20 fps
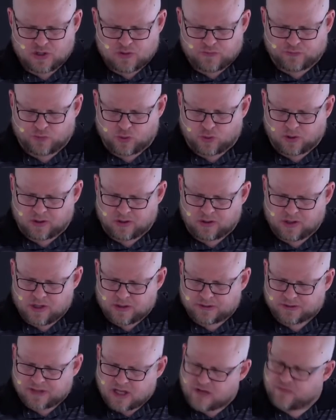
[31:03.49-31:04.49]
for
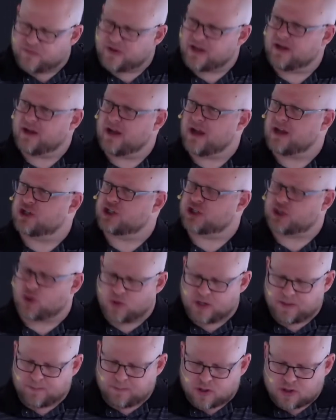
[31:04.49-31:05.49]
loving and
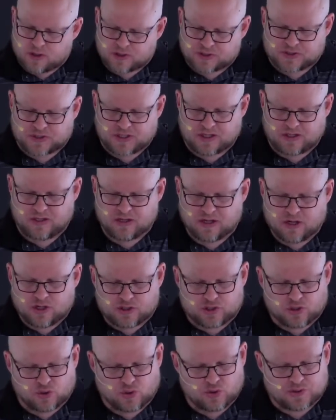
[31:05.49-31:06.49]
showing mercy
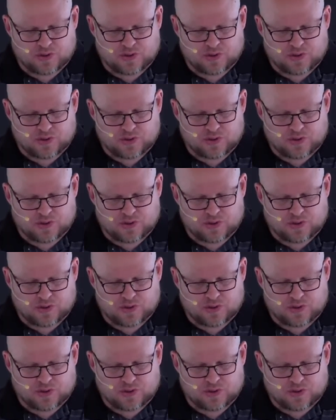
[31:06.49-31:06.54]
to